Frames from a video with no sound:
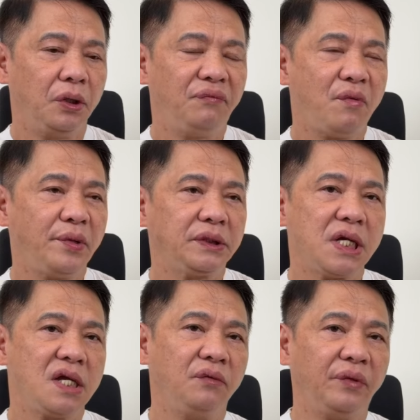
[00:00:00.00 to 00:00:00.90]
if I want to
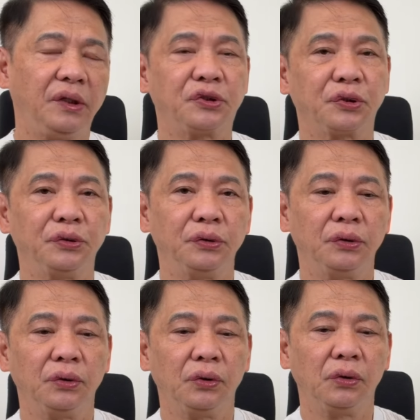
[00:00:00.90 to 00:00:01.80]
learn Wing
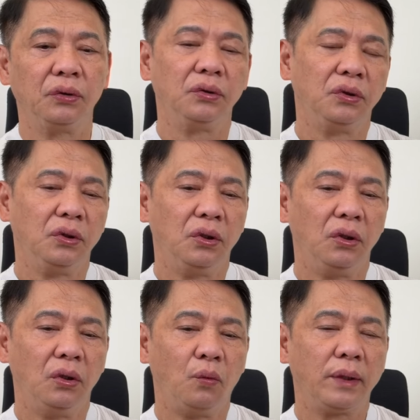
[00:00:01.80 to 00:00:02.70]
Chun,
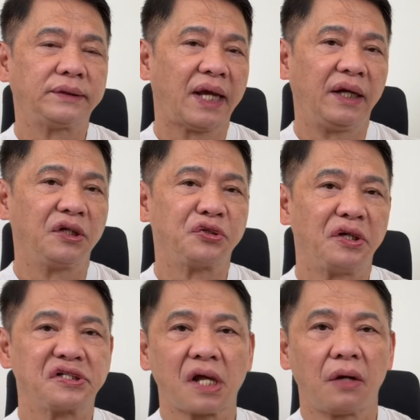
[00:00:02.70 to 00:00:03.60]
what technique should I
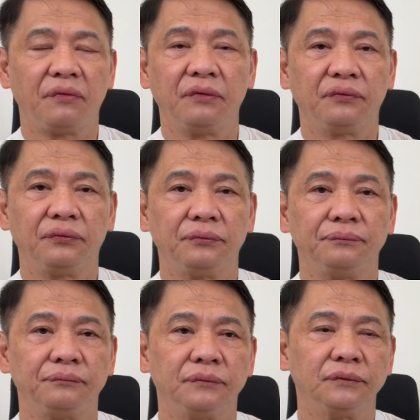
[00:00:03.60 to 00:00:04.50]
start with?
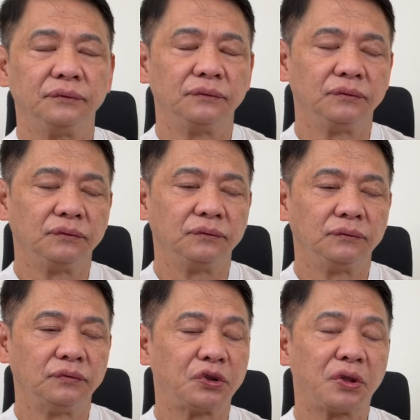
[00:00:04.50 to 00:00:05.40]

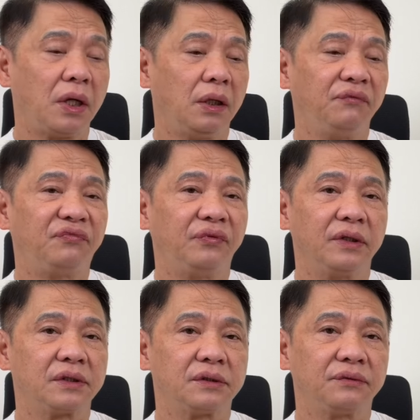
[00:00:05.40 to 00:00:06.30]
What should I learn
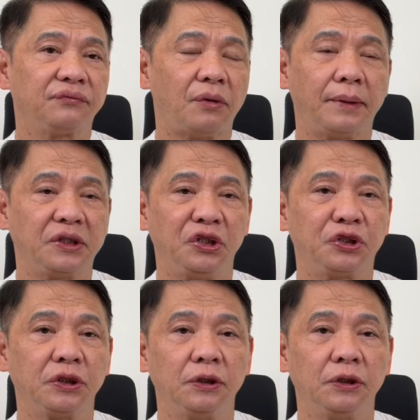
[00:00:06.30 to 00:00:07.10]
first from a teacher?